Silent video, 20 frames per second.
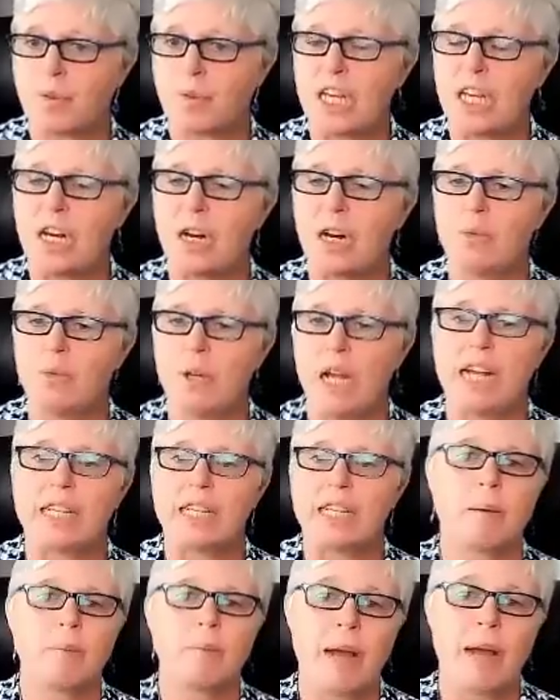you know
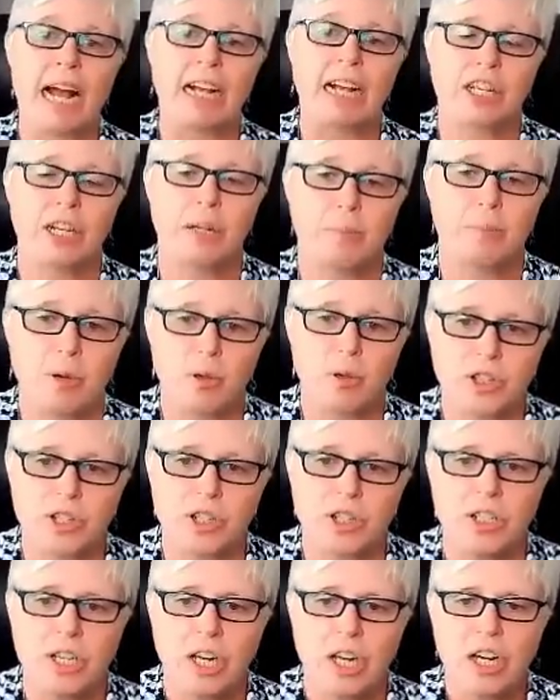as a compassionate
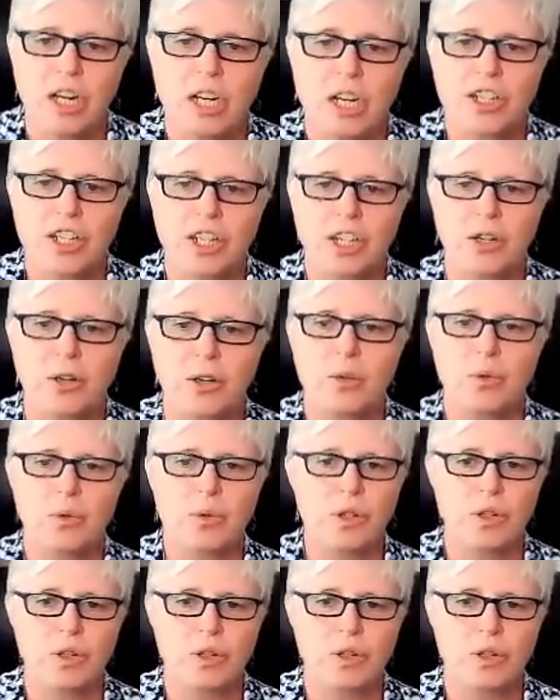person to